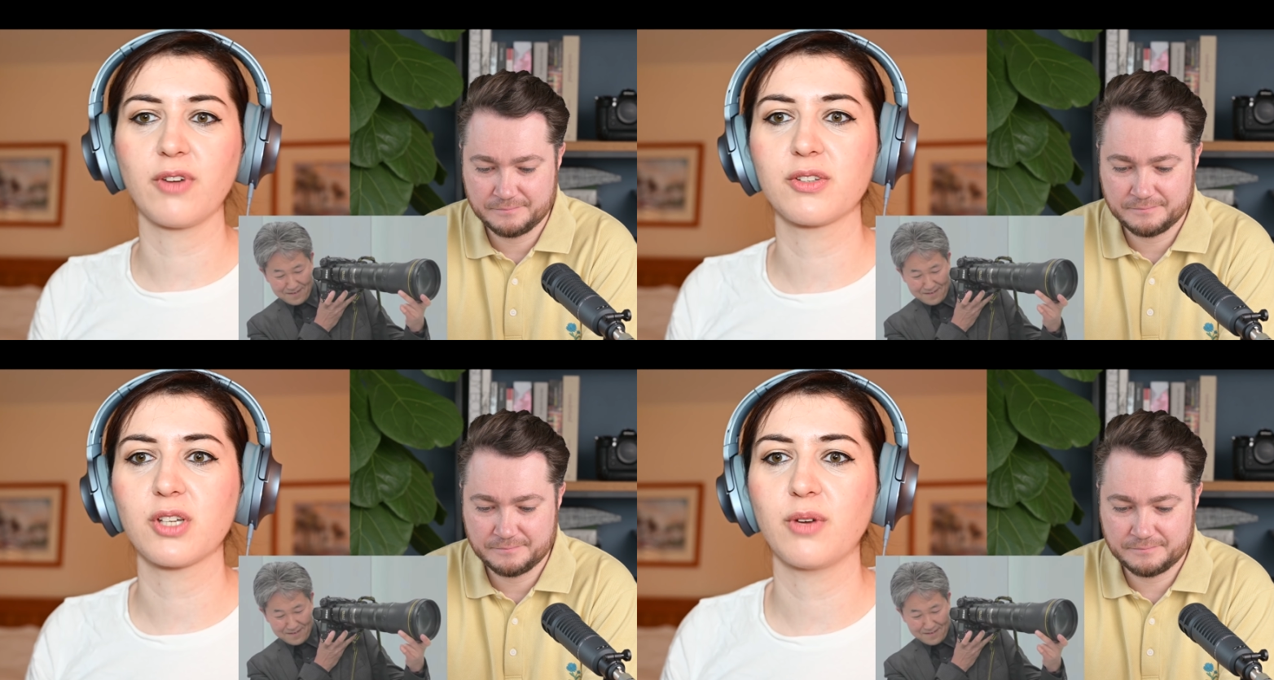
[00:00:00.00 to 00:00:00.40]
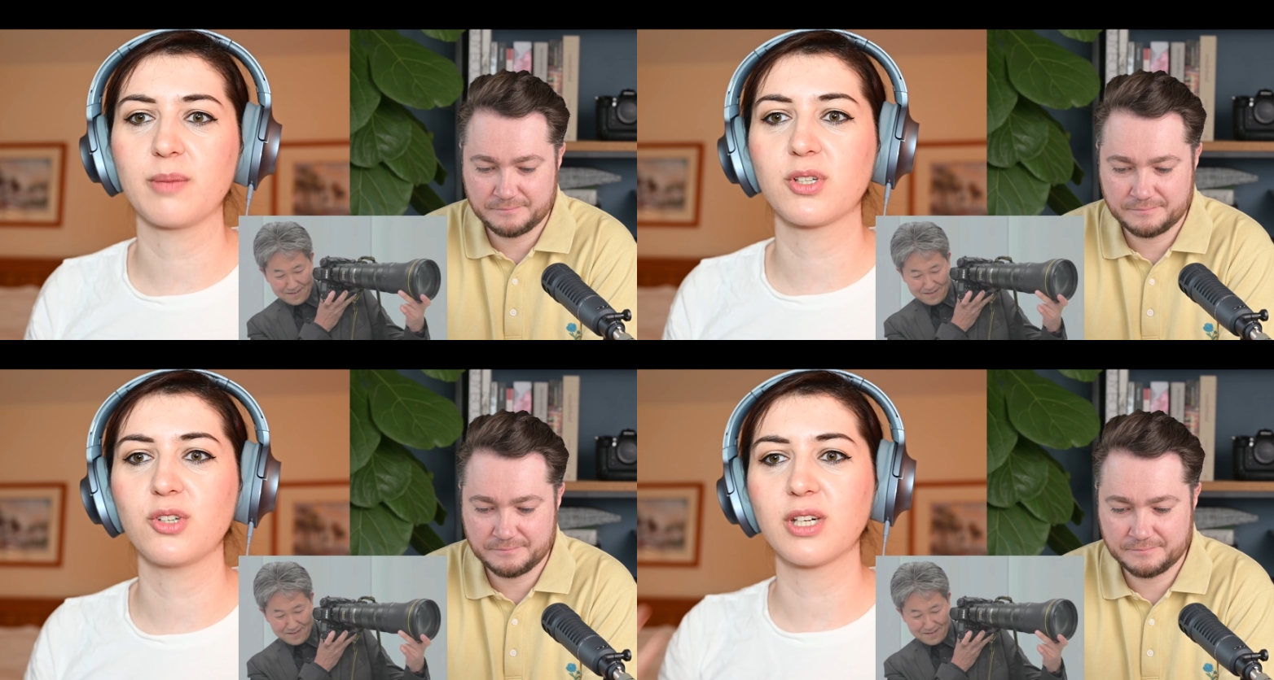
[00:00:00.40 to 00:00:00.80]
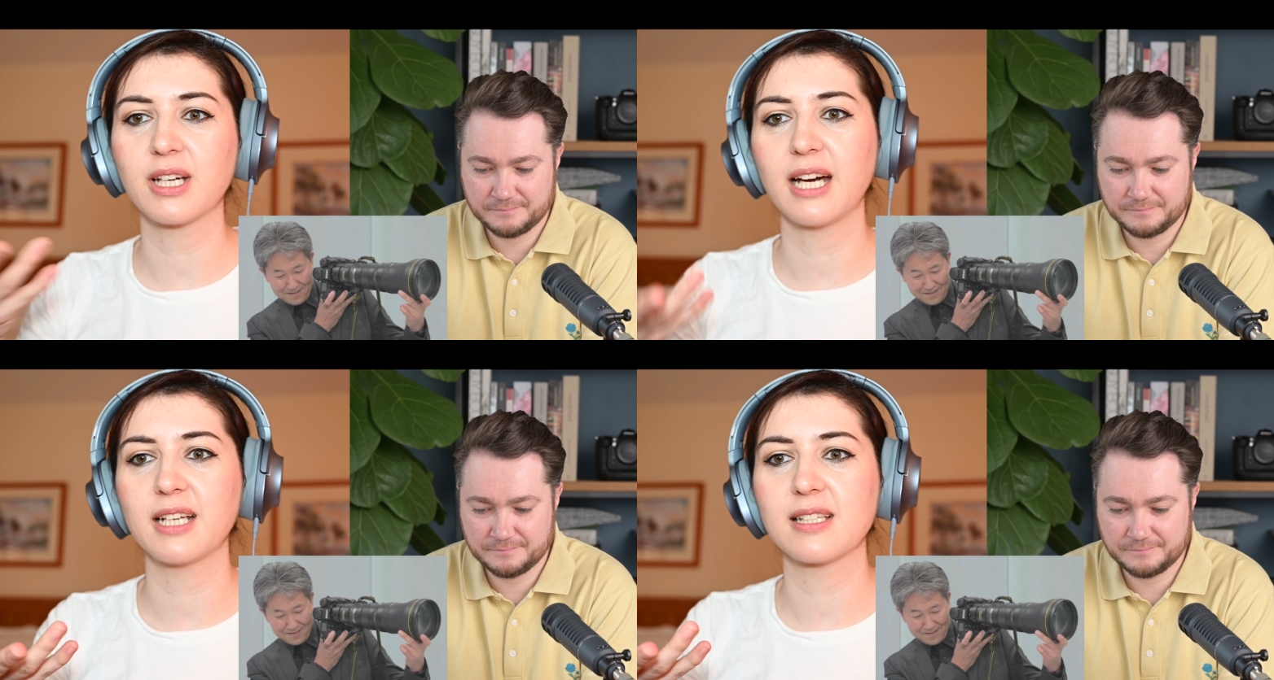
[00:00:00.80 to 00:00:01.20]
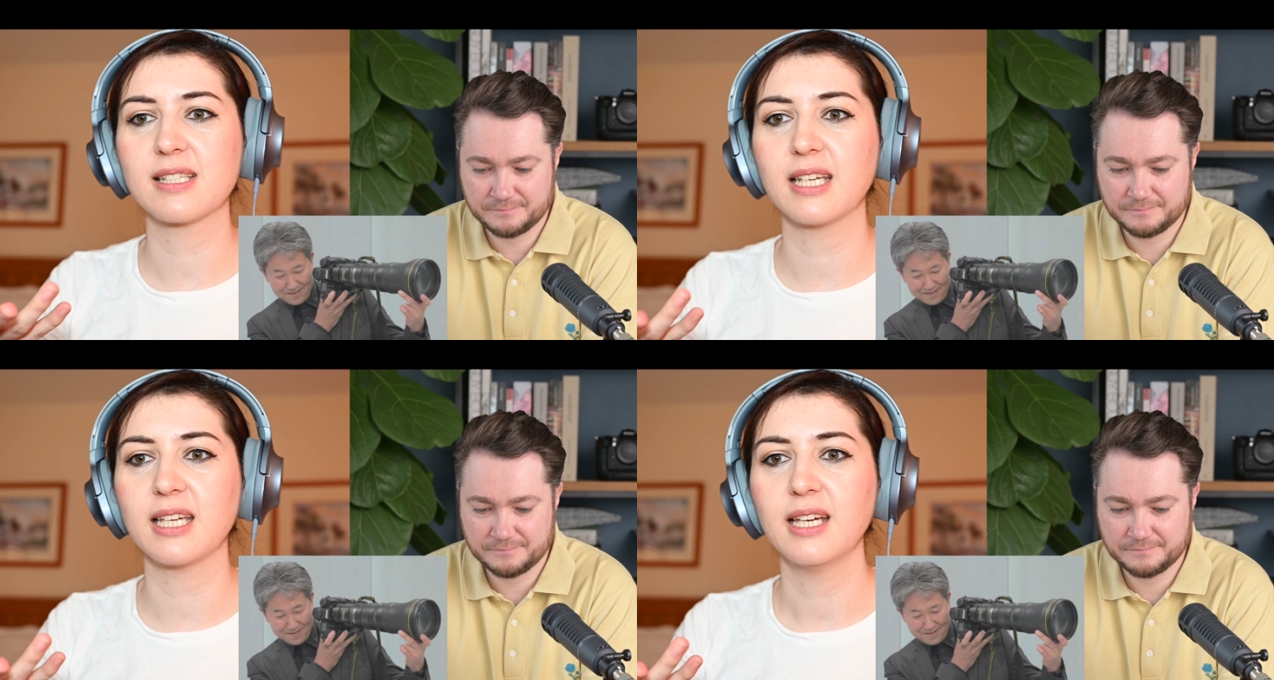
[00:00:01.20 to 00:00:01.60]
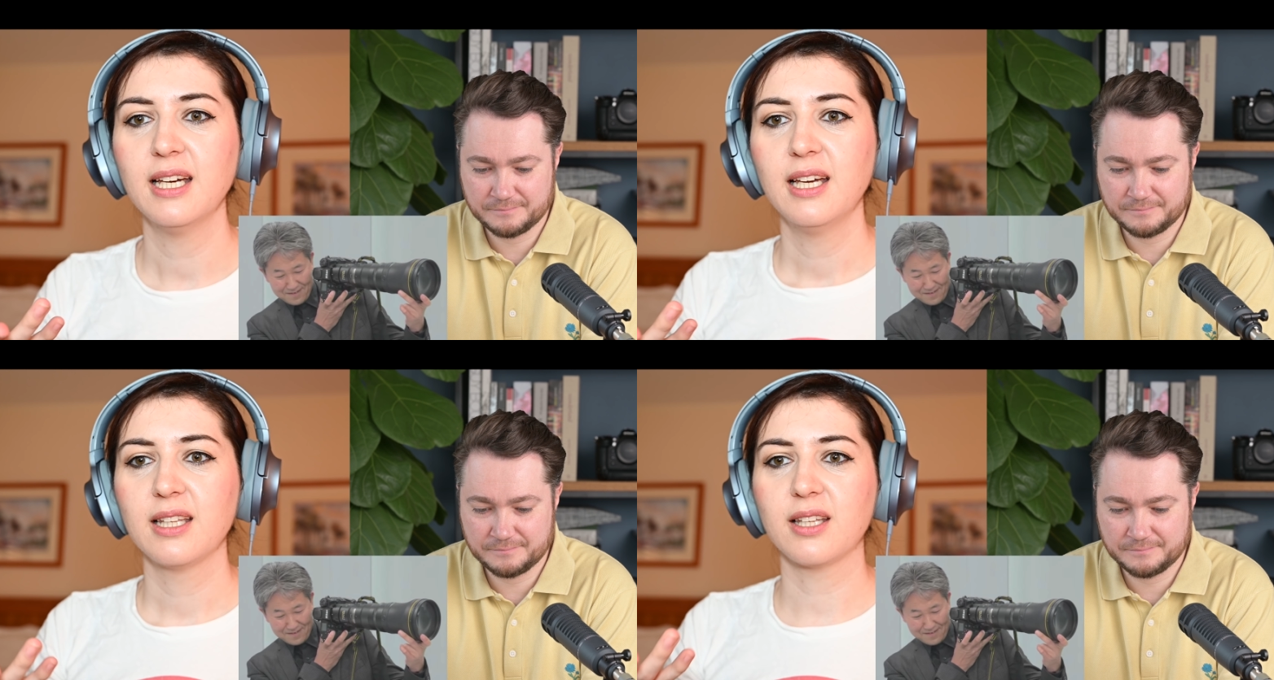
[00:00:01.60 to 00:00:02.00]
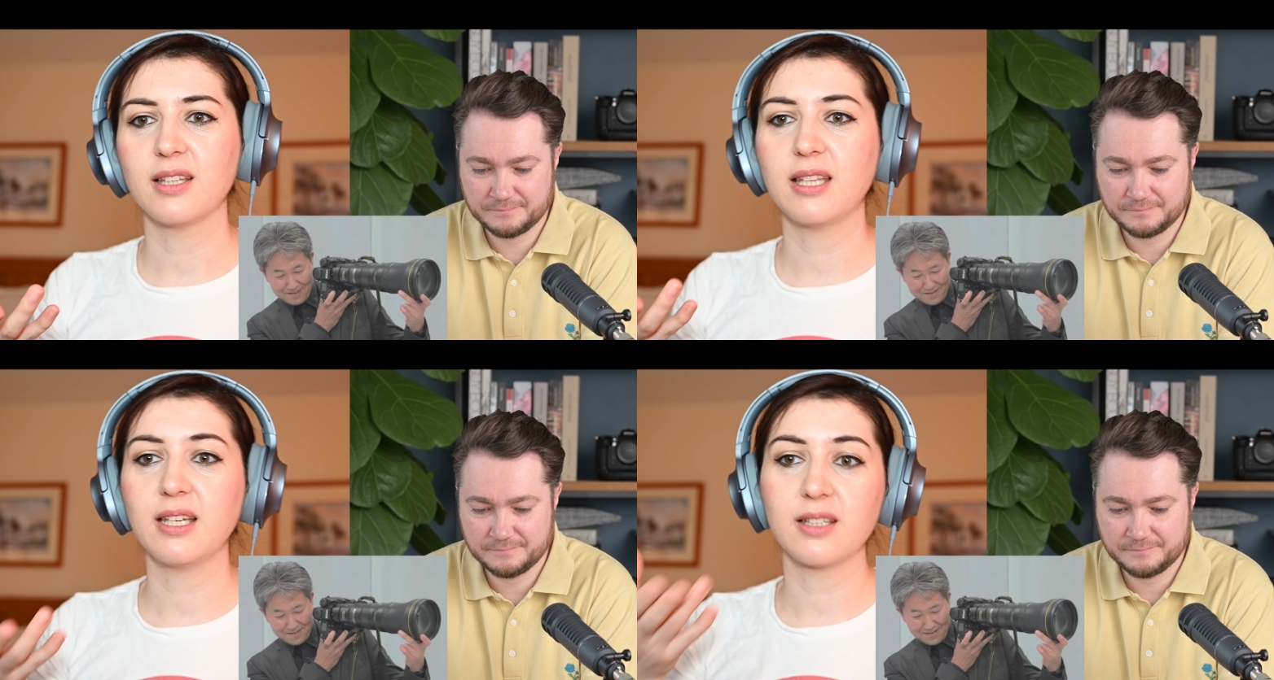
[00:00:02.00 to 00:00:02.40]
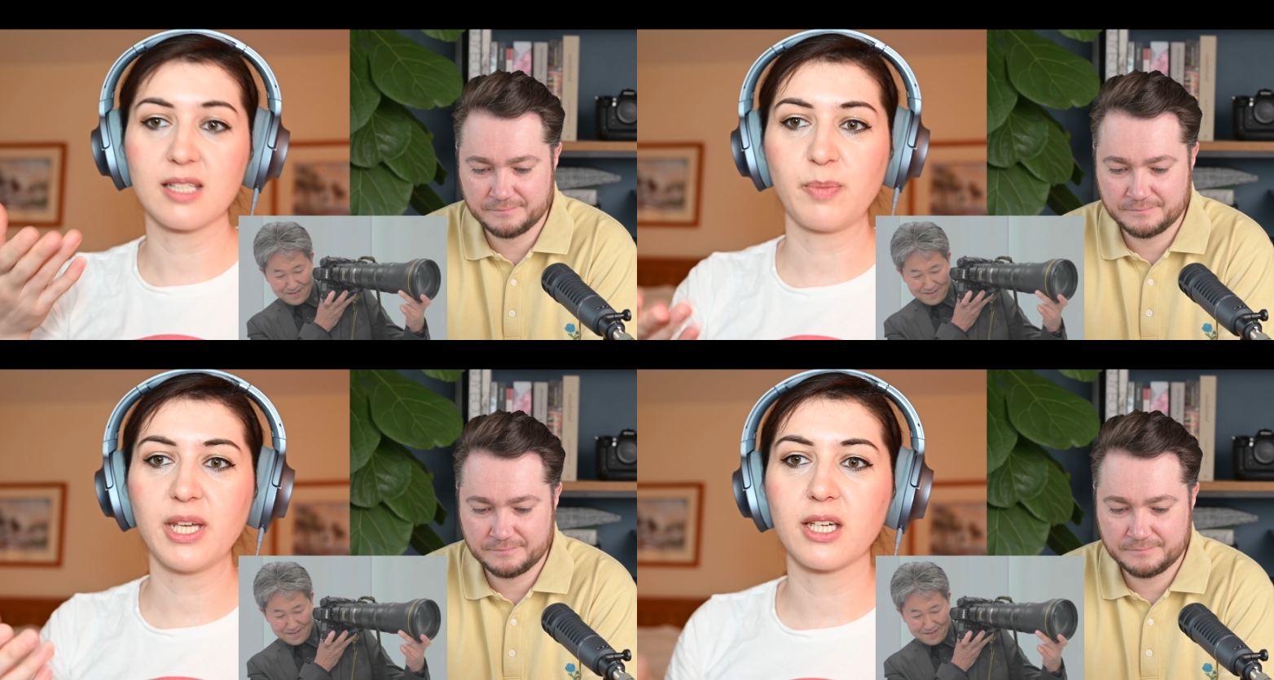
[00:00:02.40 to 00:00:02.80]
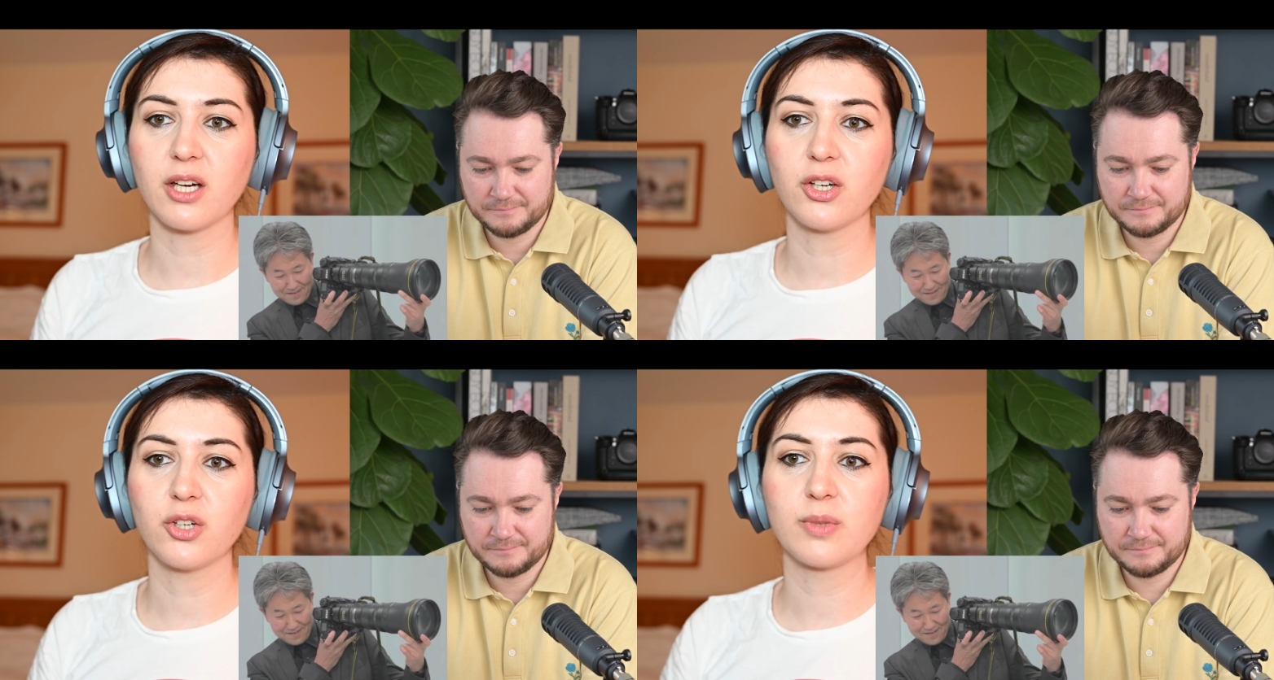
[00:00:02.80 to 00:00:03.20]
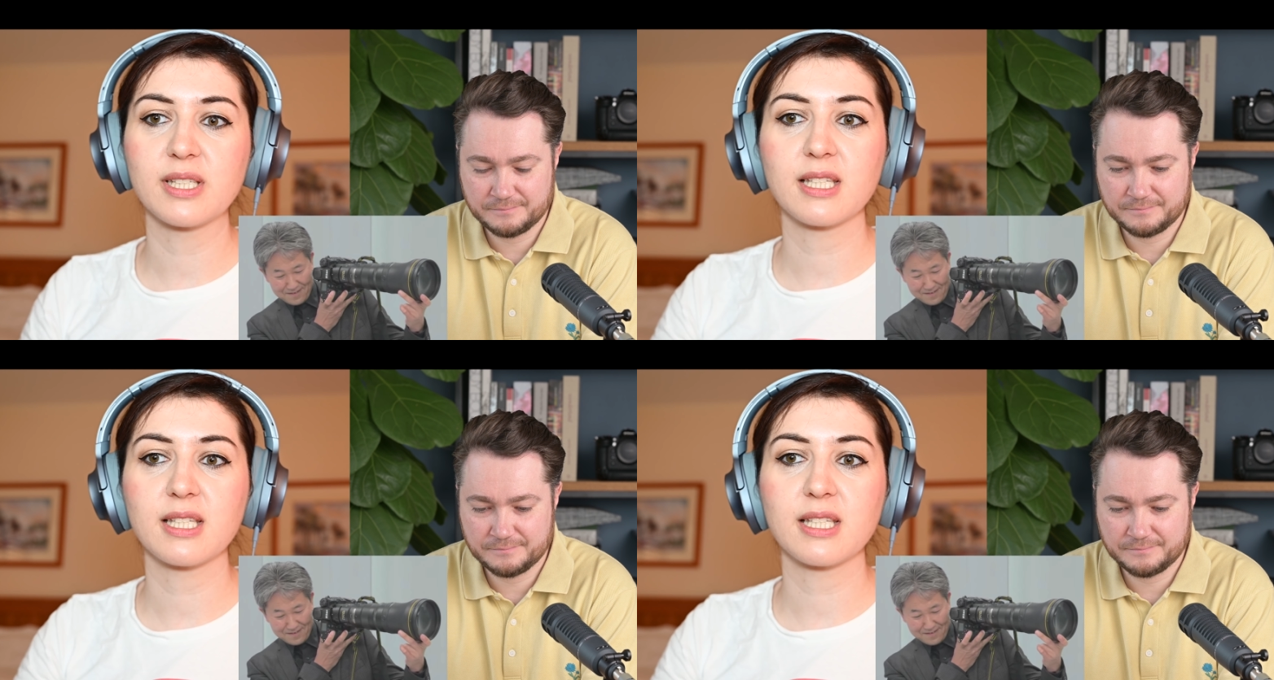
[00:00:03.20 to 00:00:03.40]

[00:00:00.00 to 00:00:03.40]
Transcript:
Speaker 1: photo up so you can kind of see that the the speaker, who was